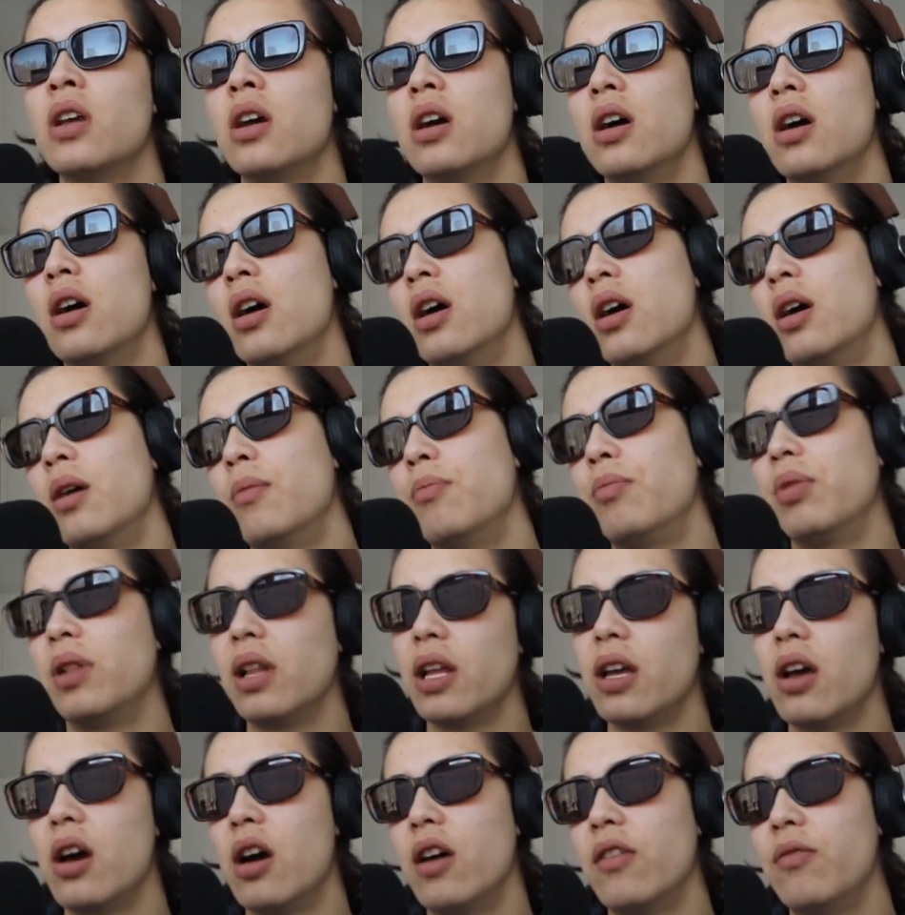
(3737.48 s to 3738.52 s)

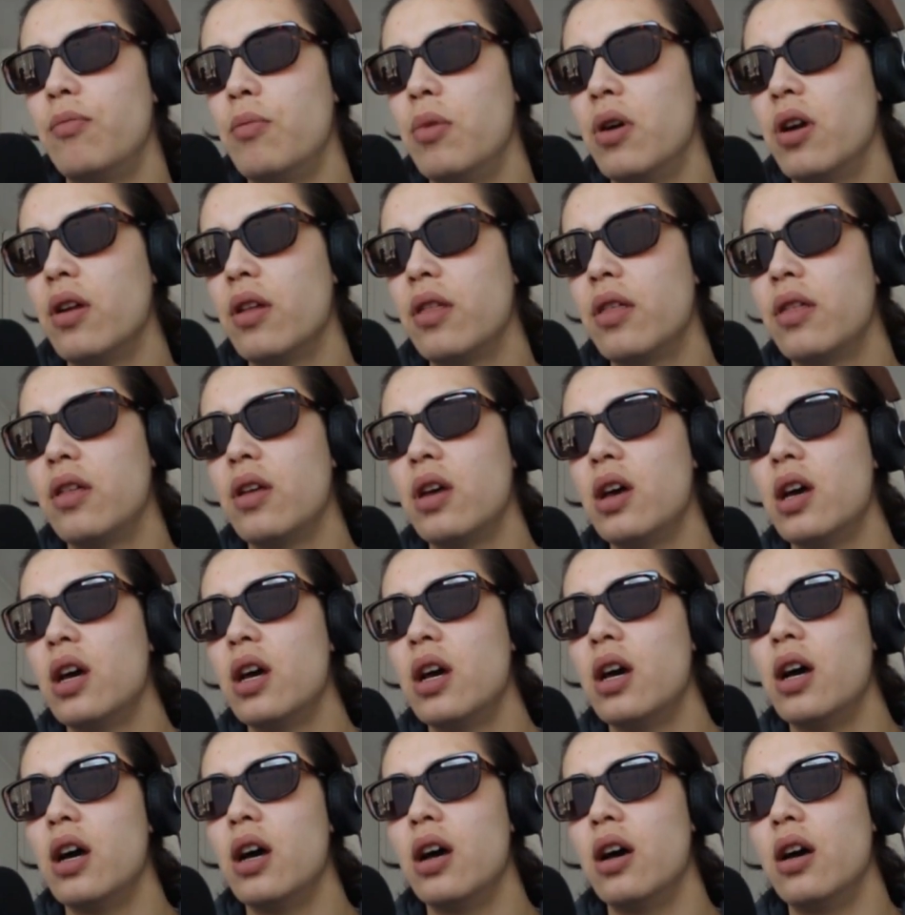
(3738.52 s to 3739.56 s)
playoff berth.
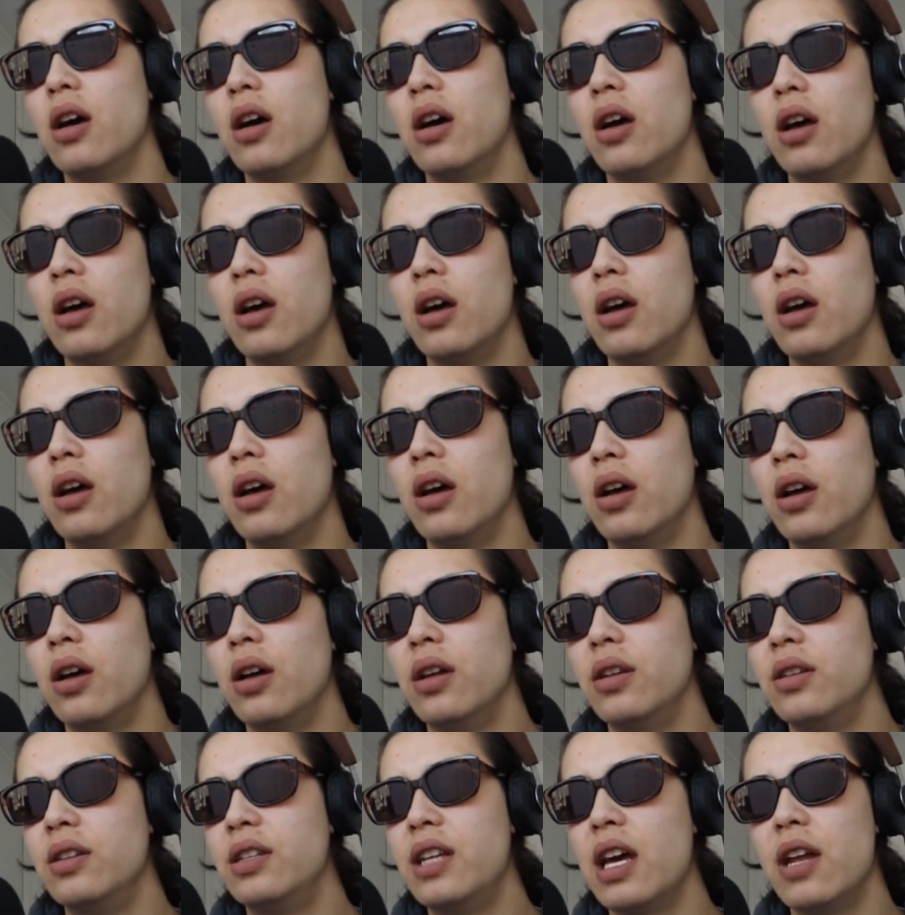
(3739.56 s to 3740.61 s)

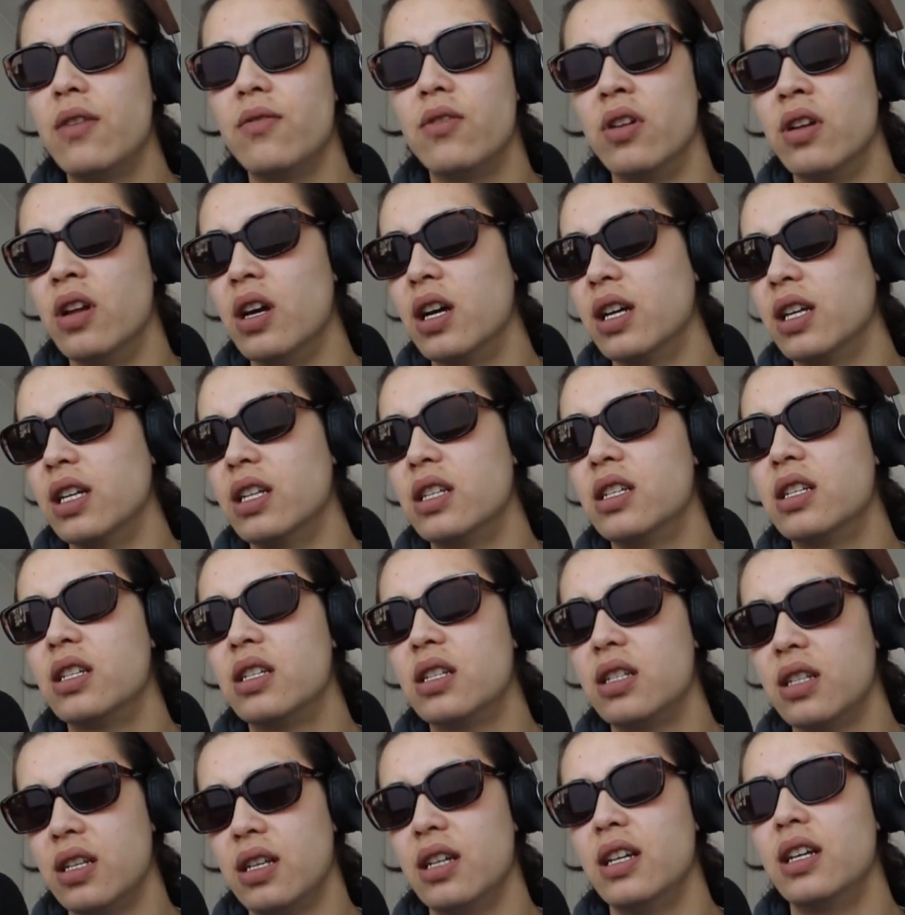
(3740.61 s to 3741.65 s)
Denver
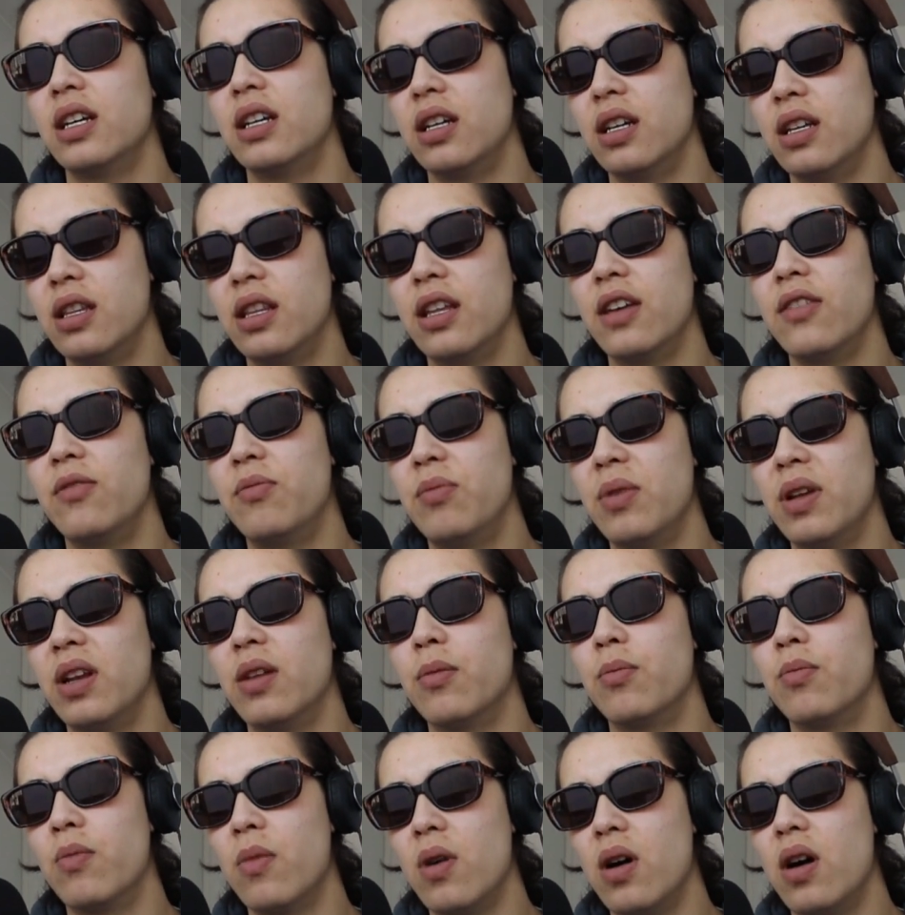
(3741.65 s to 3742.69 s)
Nuggets, they've
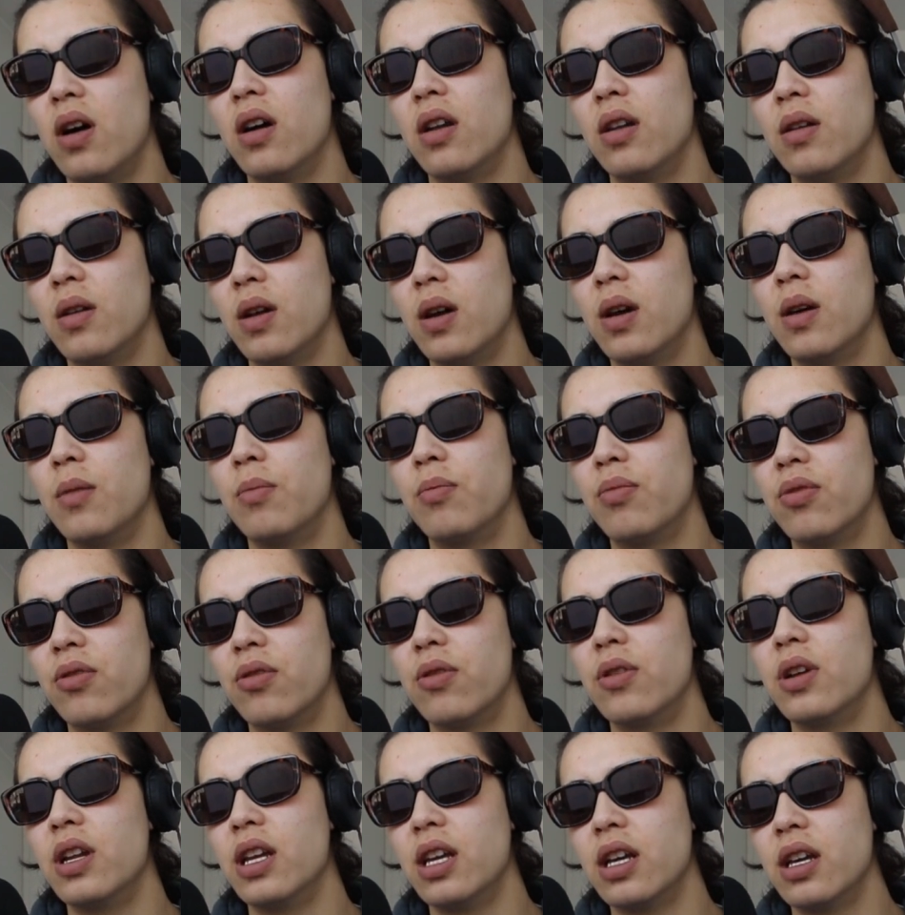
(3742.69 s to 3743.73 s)
been on a
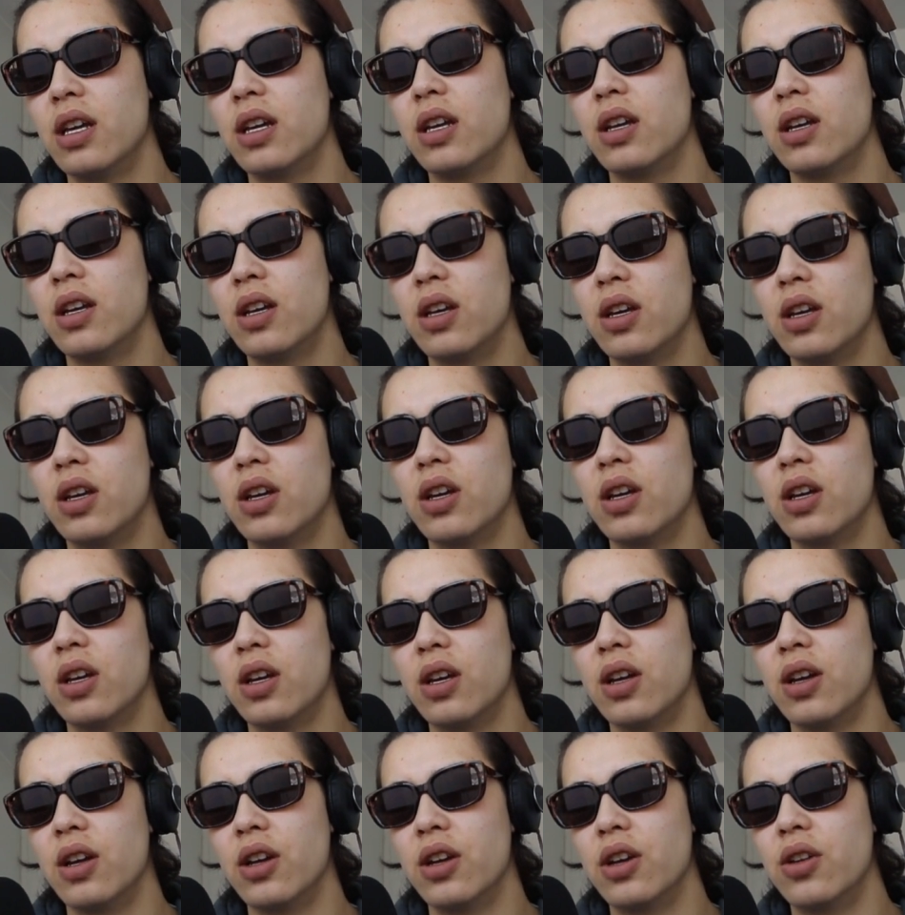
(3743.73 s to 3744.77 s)
pretty
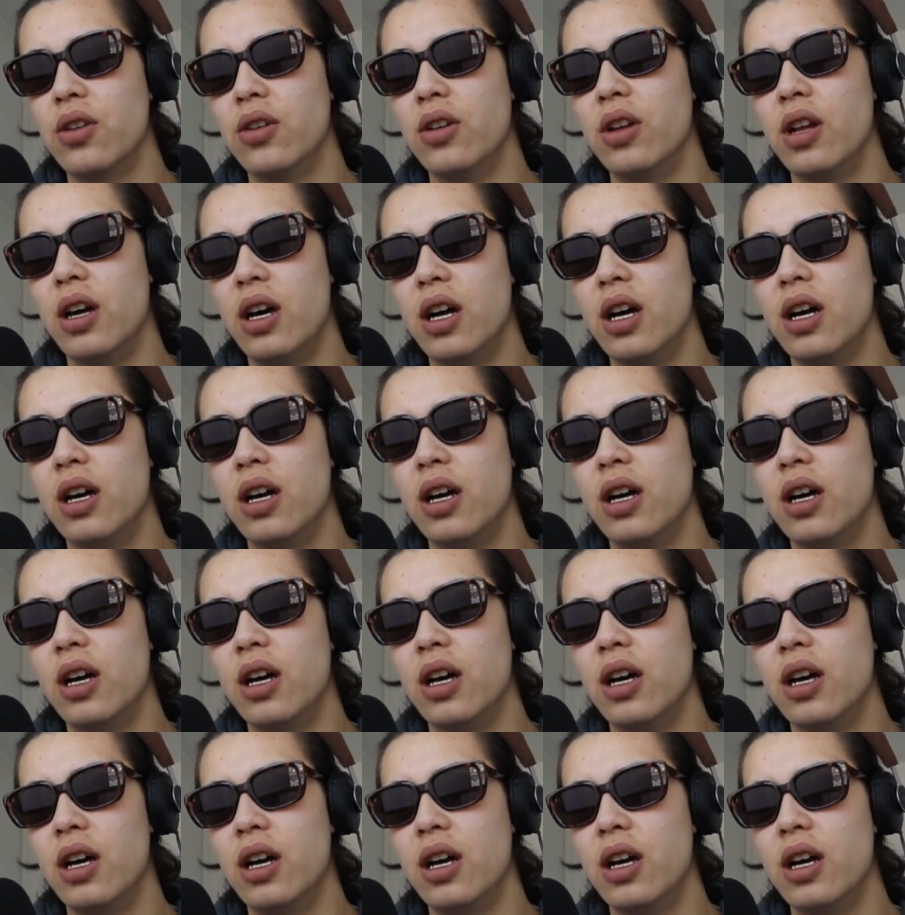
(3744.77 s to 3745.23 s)
good.